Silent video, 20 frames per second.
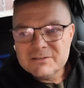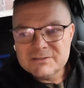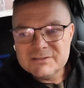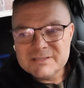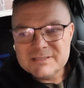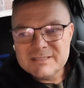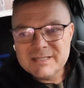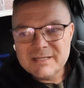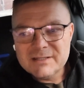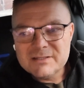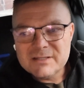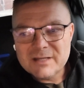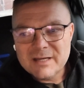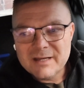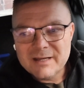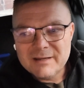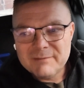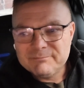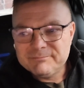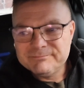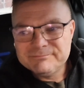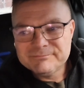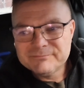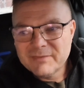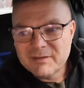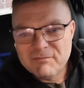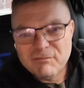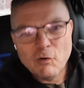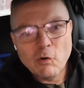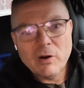just think
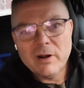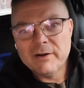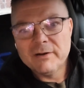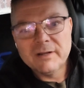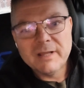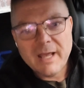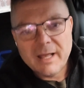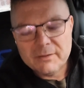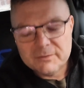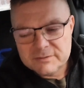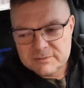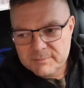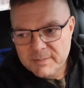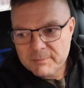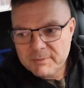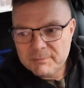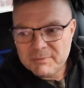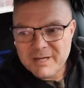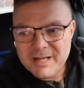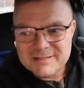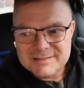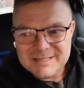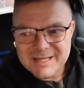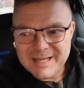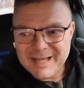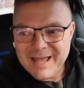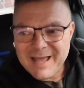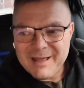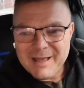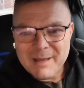400 calories maybe. But I was
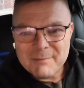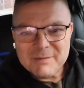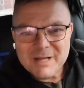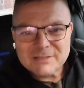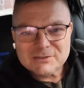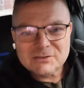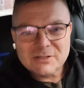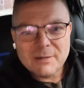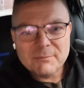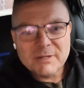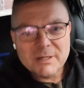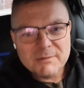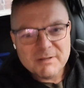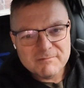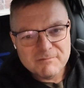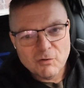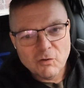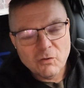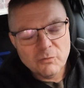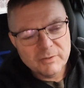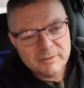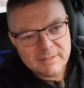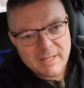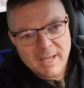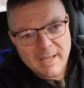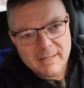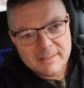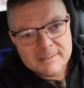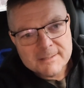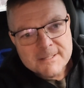like, I'm not sure I'm going to be full with
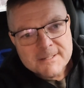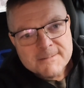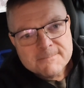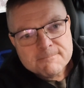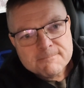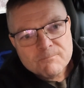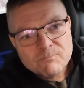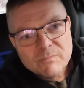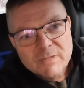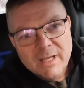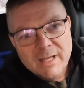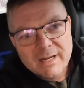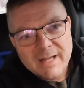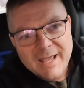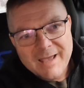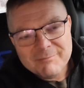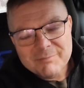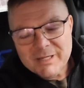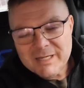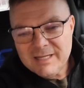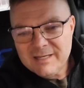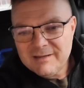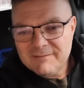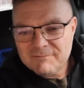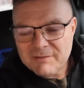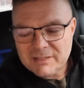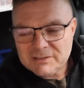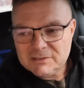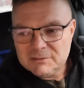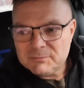that. And I have been eating
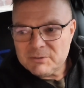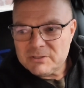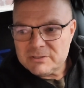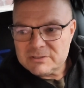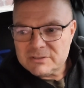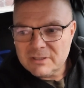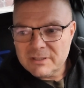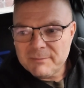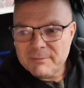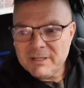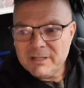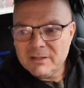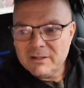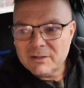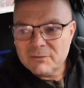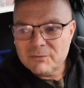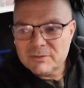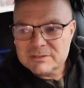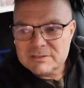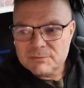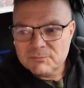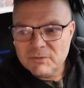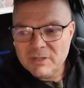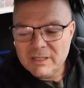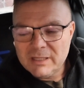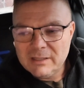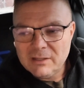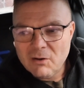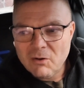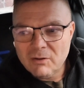vegetables. So let me look what's some
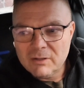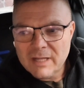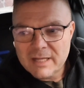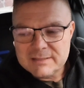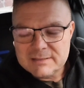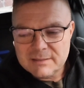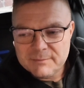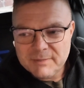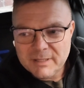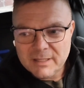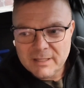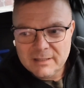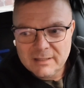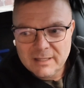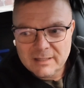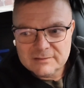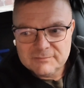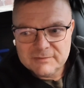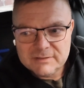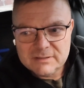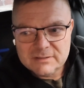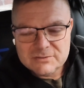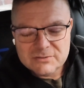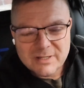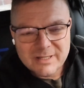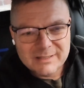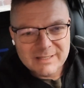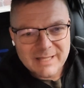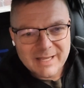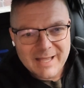really low glycemic index. So
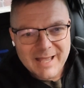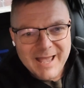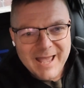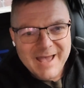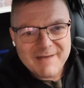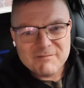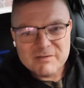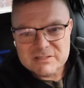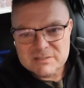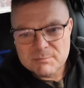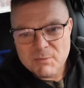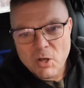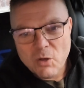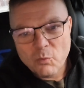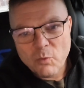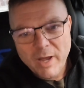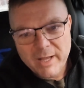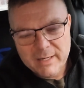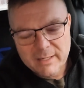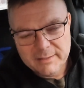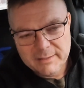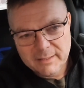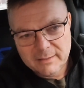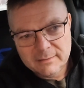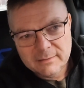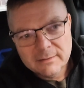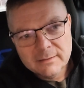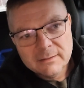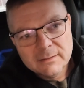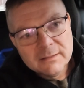I had like half a small white
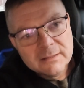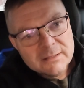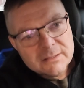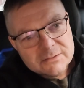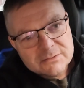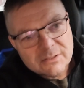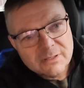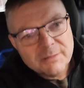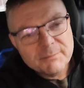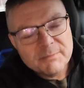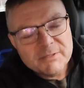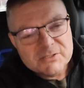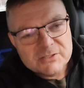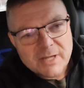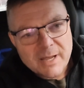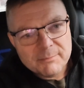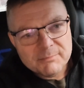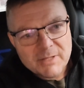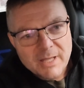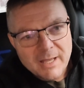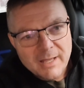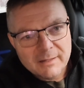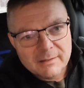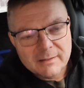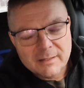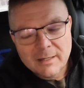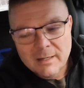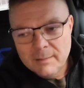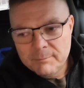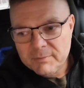onion. So let me chop that
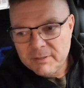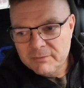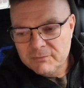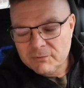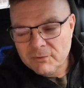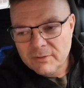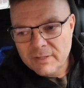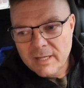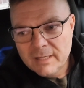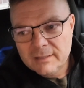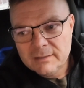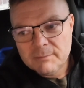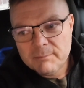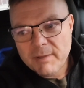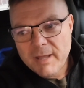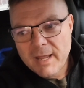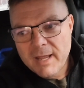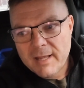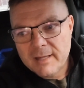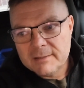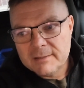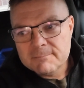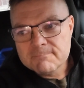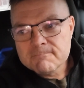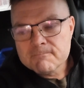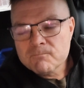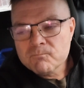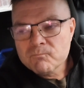up and throw that in the pan.